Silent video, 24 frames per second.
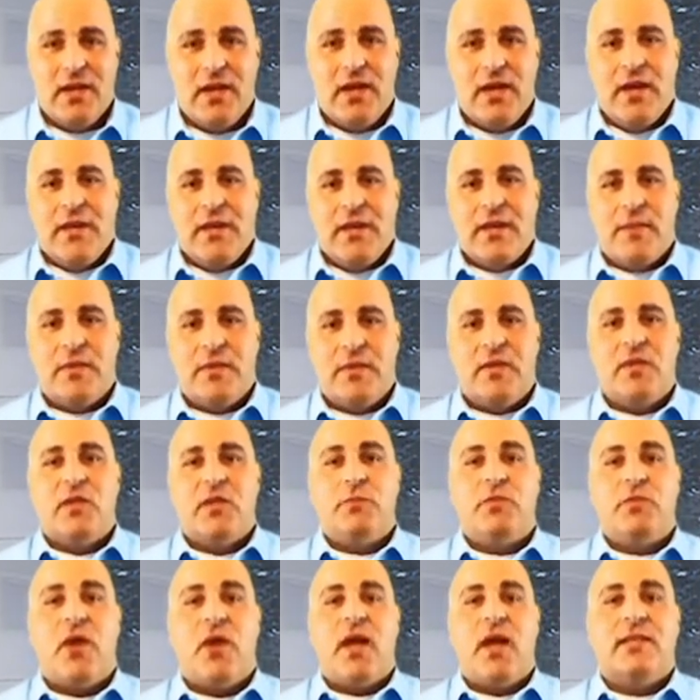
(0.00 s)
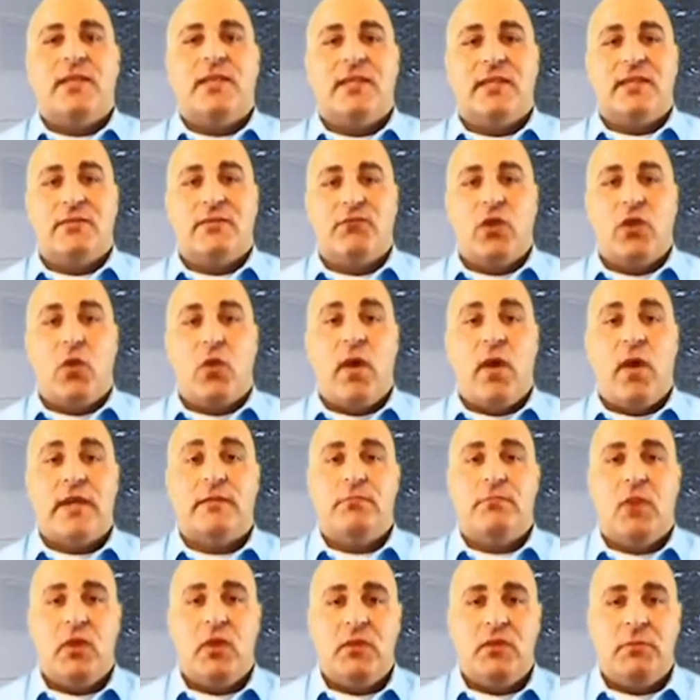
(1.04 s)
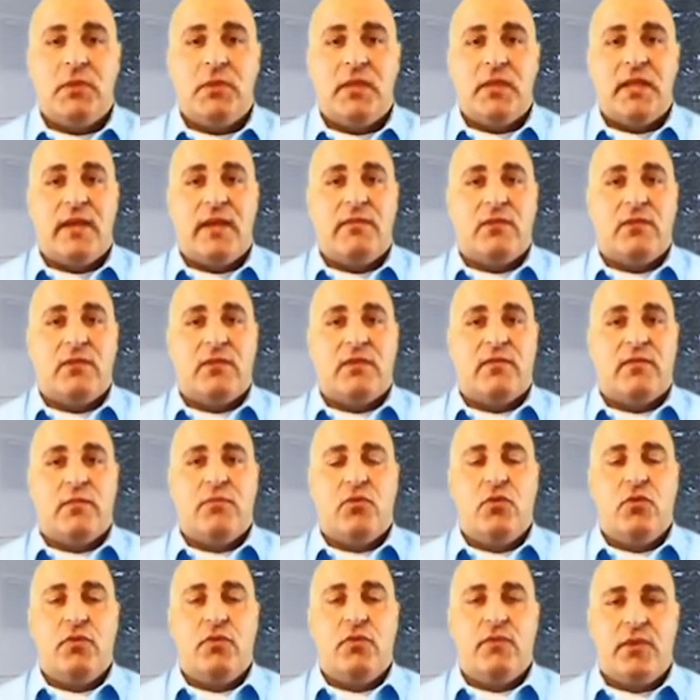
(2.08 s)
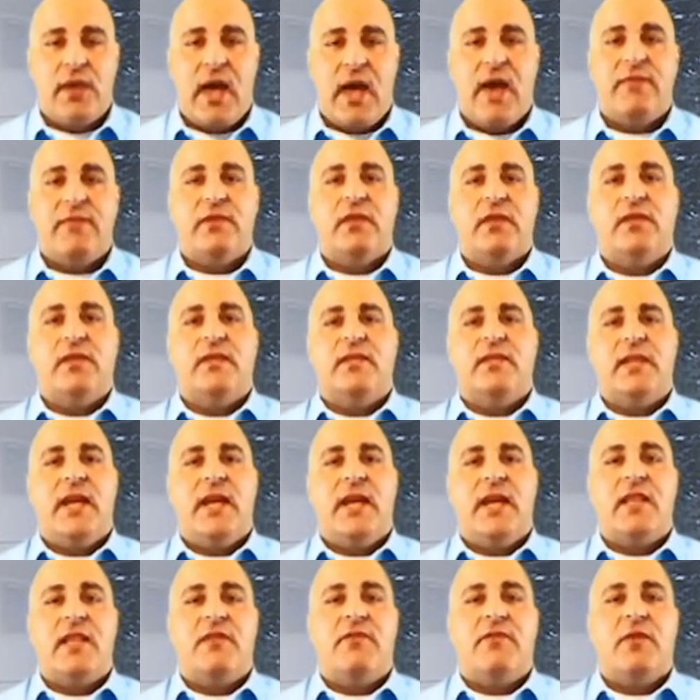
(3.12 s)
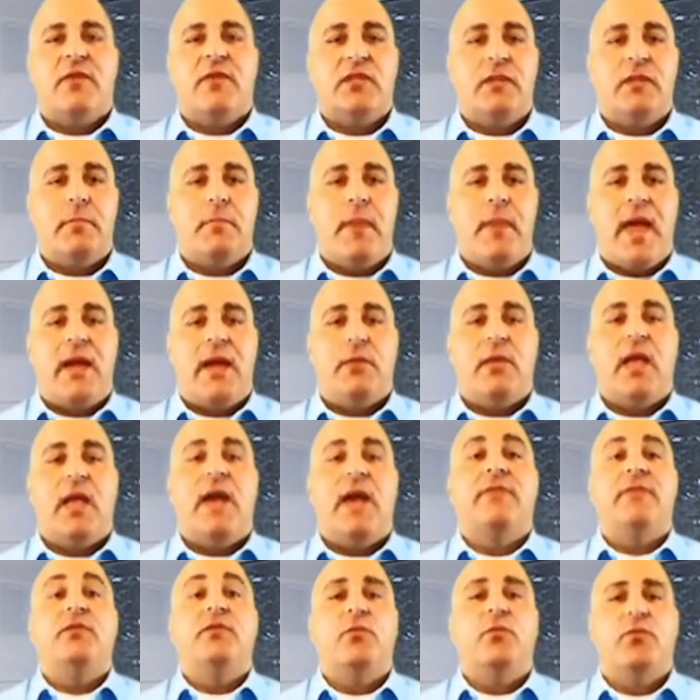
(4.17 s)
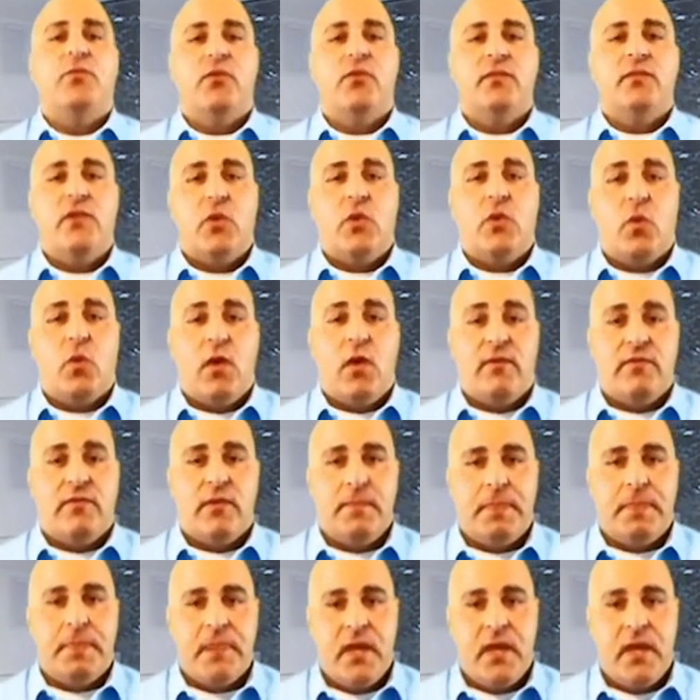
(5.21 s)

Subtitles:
Now, because this process requires multiple levels of approval, you have to understand that first the bank will have to approve the offer.